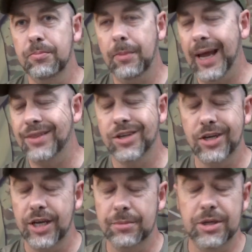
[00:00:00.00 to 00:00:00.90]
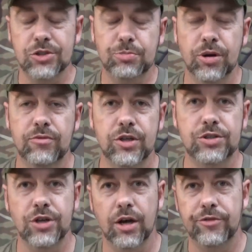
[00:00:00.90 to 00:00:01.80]
had the immense
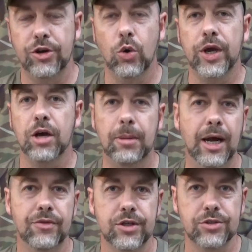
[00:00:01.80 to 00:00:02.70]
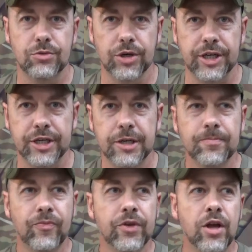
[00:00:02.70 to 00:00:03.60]
privilege of knowing about this rig
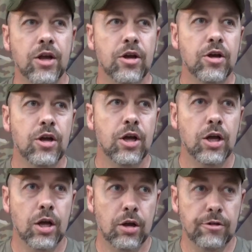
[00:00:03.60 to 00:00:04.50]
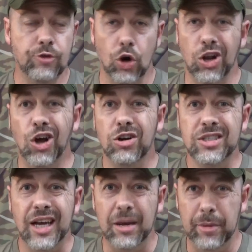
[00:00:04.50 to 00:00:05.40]
for a long
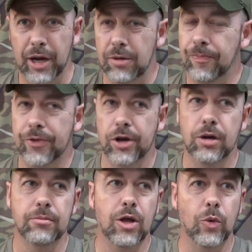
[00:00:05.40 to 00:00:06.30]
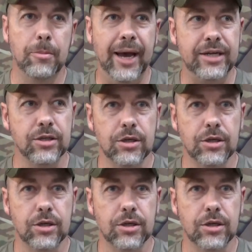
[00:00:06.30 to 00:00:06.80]
time now, all the way back to